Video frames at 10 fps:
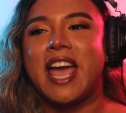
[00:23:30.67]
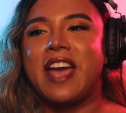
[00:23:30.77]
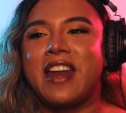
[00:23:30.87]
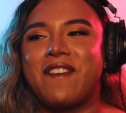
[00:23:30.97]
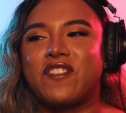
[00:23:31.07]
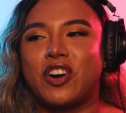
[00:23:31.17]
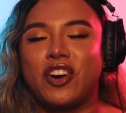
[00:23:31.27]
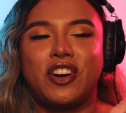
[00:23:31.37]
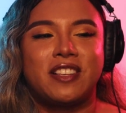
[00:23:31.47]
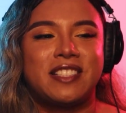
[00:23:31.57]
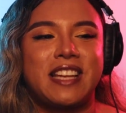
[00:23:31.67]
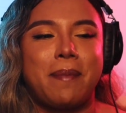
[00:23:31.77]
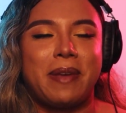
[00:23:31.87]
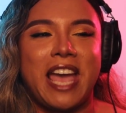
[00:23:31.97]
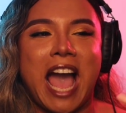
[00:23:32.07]
And for her to
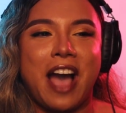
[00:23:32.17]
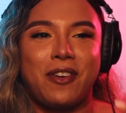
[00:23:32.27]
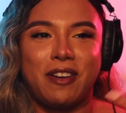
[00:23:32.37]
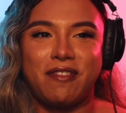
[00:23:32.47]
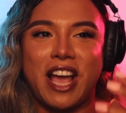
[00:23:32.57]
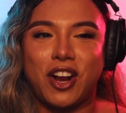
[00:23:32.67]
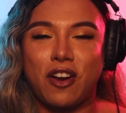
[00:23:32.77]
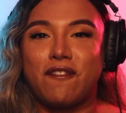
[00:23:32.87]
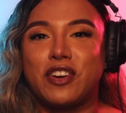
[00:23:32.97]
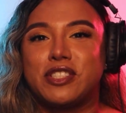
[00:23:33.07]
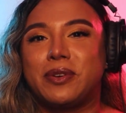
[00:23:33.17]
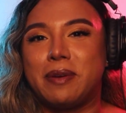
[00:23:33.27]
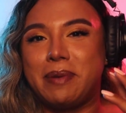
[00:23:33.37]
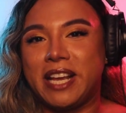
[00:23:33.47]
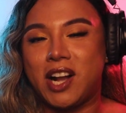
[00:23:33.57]
step out of that comfort zone
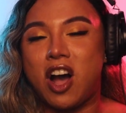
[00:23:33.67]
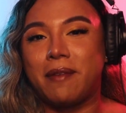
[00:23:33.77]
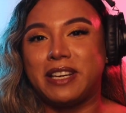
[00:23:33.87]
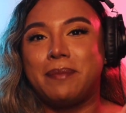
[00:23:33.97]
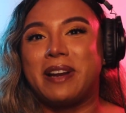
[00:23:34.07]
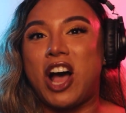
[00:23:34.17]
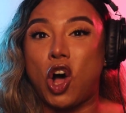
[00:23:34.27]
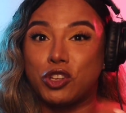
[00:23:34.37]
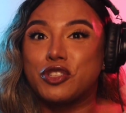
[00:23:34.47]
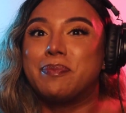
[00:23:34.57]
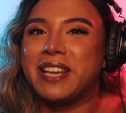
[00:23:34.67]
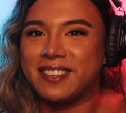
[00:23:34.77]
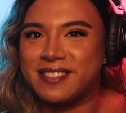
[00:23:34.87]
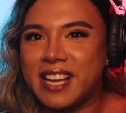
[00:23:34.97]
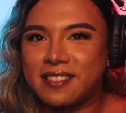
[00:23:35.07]
of being comedy, but also
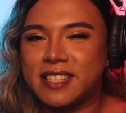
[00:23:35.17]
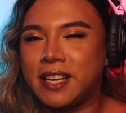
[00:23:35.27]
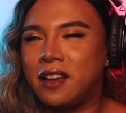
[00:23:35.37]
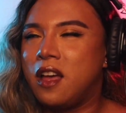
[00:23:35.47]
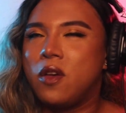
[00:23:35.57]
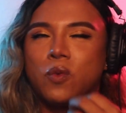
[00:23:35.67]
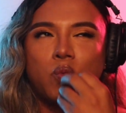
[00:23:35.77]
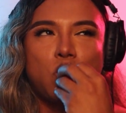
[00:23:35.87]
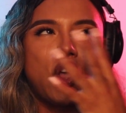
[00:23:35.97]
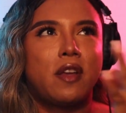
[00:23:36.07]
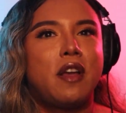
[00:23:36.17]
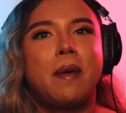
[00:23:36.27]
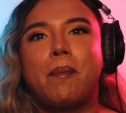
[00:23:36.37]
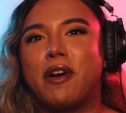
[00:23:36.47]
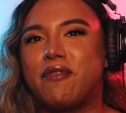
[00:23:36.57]
being sexy,
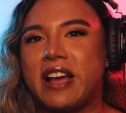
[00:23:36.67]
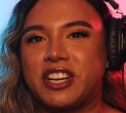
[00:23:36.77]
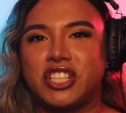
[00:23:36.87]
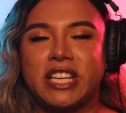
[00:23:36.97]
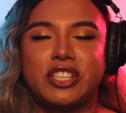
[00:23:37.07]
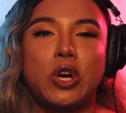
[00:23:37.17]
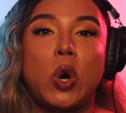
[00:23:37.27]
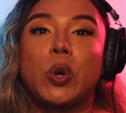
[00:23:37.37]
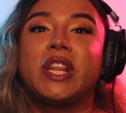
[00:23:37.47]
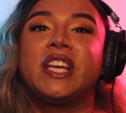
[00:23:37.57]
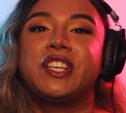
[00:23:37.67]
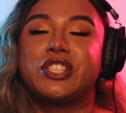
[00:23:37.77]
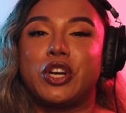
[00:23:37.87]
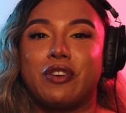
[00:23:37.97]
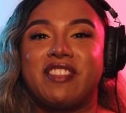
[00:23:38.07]
perfection. Totally
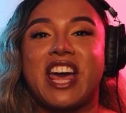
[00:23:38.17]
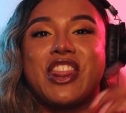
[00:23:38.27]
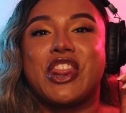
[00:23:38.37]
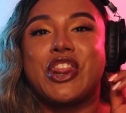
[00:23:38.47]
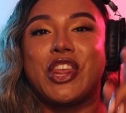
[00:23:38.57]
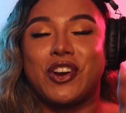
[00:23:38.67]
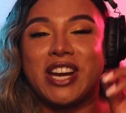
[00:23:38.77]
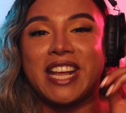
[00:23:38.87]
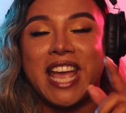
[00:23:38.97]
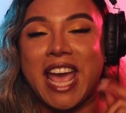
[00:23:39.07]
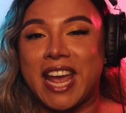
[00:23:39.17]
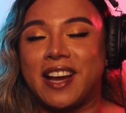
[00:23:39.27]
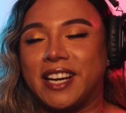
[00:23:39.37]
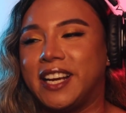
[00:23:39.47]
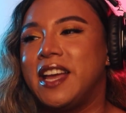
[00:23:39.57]
deserved that 30K,
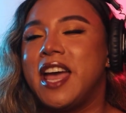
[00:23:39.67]
honey.